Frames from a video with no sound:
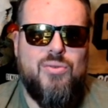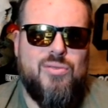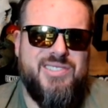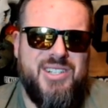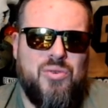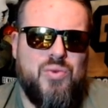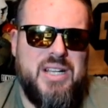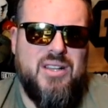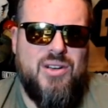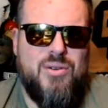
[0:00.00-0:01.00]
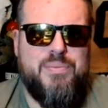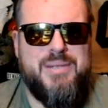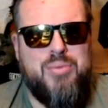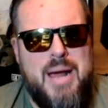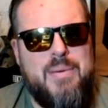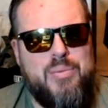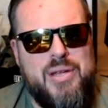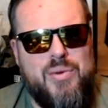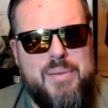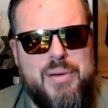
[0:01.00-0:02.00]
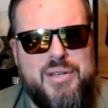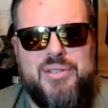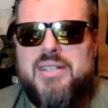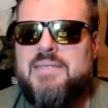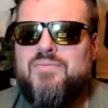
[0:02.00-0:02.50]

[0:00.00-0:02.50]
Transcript: reload, but probably rebuild.